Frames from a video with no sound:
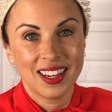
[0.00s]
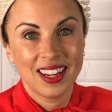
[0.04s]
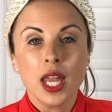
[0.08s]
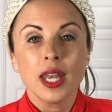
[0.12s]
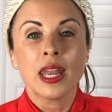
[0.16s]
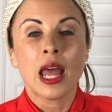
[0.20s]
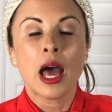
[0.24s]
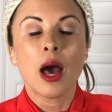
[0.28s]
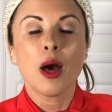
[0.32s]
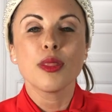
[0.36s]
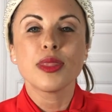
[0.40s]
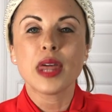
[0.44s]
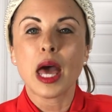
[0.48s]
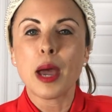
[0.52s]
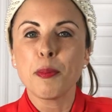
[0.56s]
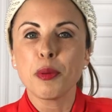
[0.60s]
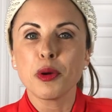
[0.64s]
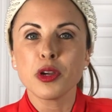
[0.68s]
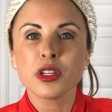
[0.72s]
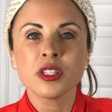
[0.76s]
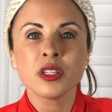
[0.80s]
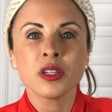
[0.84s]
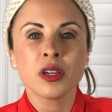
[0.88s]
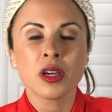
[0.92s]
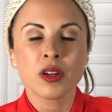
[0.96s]
Now, that
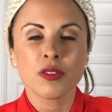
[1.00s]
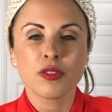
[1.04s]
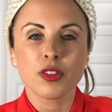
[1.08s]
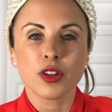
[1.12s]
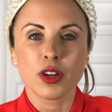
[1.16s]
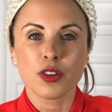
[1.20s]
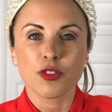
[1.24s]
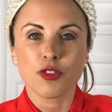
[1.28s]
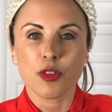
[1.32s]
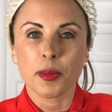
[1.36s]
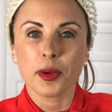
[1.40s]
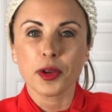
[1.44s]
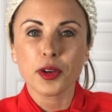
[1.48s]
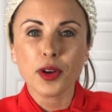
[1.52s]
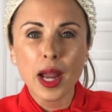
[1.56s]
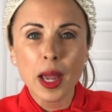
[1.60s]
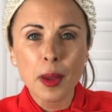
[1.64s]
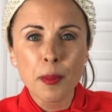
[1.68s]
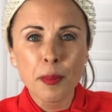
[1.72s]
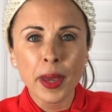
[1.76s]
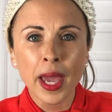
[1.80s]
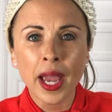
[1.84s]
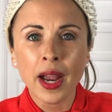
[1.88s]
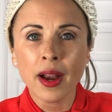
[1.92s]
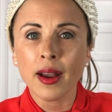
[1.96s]
person could have learned from a
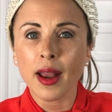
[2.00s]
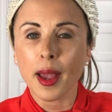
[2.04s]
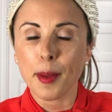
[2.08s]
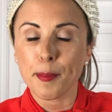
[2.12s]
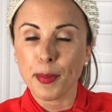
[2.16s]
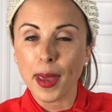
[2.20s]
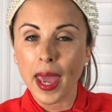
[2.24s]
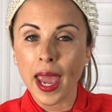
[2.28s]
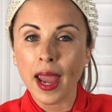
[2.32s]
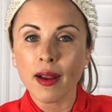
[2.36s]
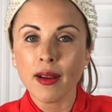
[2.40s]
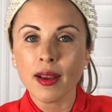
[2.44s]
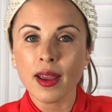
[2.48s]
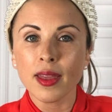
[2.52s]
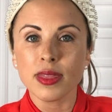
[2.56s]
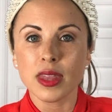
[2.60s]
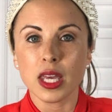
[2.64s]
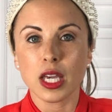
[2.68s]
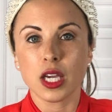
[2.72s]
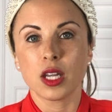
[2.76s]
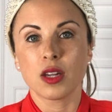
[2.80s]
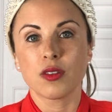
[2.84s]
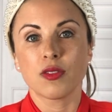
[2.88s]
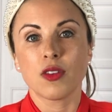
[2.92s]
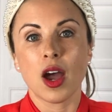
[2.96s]
grandparent, a parent, they
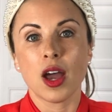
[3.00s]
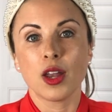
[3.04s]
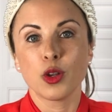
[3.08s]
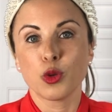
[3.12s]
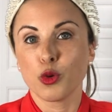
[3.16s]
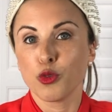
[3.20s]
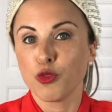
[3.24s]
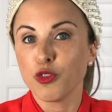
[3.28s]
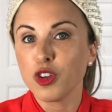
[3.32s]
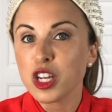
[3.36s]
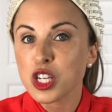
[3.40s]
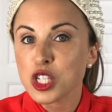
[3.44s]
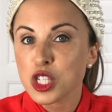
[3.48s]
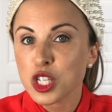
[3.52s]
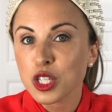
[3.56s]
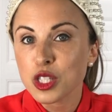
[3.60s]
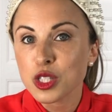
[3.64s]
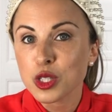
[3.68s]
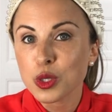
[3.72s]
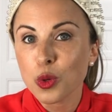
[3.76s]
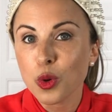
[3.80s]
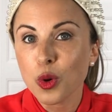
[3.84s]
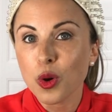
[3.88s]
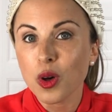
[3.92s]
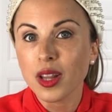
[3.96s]
could have gone to a finishing
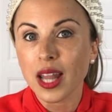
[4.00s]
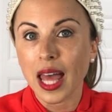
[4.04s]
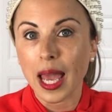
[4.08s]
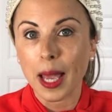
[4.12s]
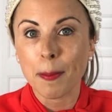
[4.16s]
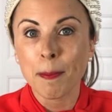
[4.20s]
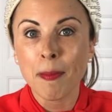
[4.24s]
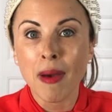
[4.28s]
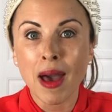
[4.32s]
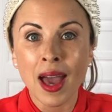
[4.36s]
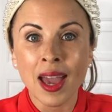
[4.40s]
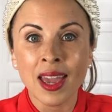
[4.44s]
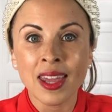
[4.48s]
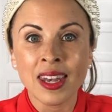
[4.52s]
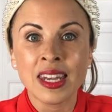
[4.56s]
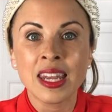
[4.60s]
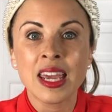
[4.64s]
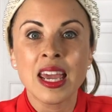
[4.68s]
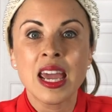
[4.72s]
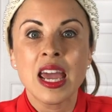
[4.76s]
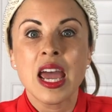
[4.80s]
school like mine,